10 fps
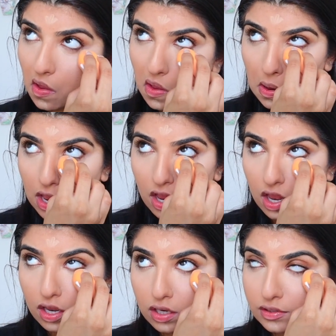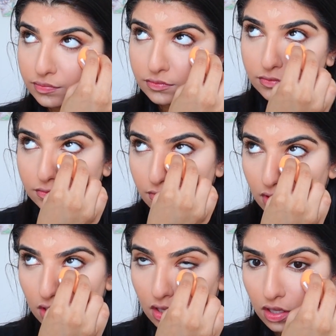So I'm just going to smudge
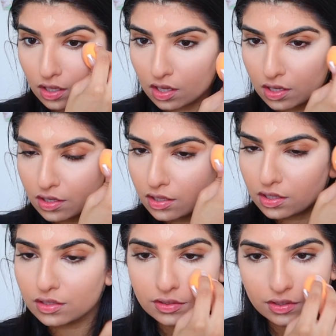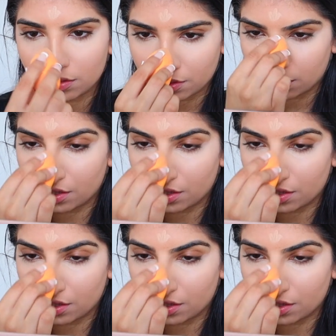and blend that in.